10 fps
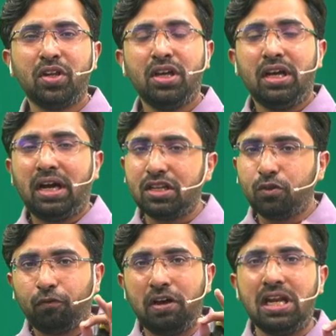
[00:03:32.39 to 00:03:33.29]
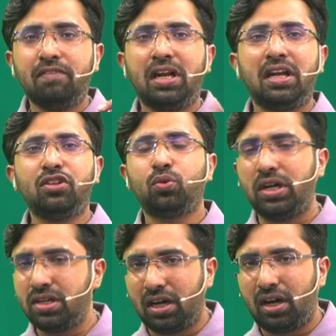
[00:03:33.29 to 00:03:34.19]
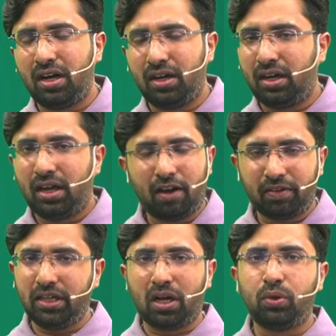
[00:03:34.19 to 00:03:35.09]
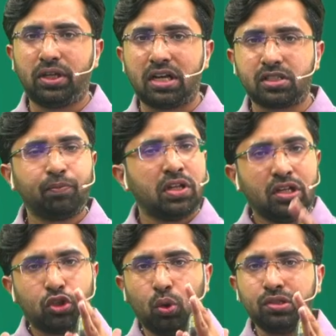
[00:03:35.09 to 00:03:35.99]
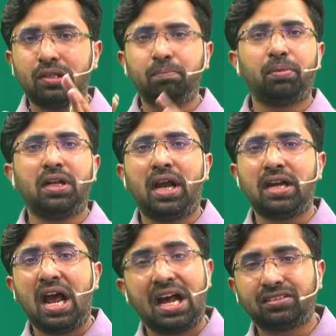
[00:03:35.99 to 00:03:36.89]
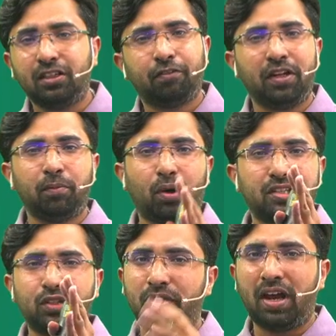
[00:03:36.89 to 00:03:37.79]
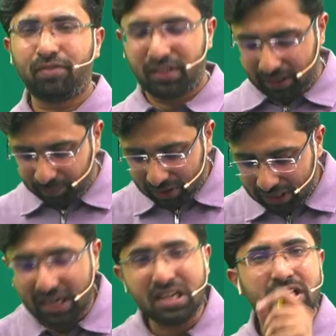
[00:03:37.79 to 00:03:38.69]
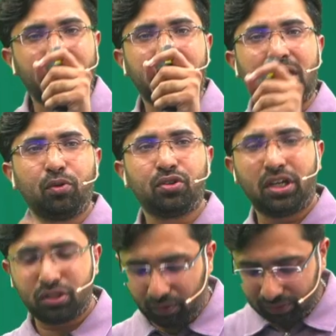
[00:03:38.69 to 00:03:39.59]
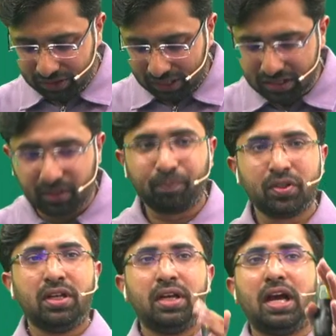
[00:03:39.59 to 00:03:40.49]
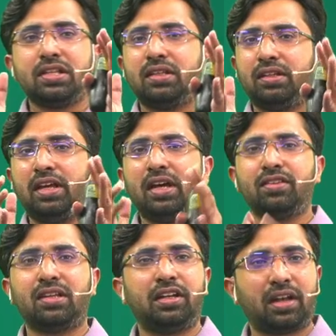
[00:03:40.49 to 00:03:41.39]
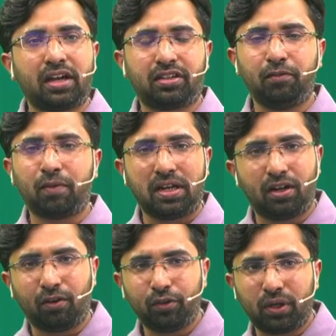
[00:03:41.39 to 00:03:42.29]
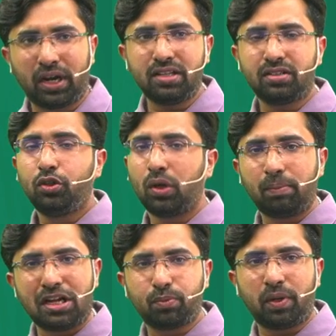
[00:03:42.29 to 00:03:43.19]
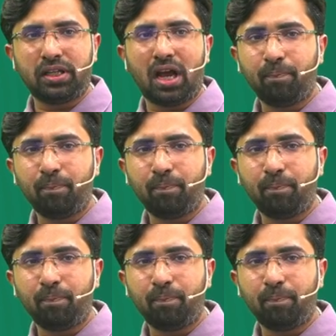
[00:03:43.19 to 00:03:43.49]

Guys, whenever any student have any doubt, guys, so simple and hassle-free process we have set. Let's have a demonstration of this, guys. Guys, here is the interactive panel of your, guys, your Maths Buddy app.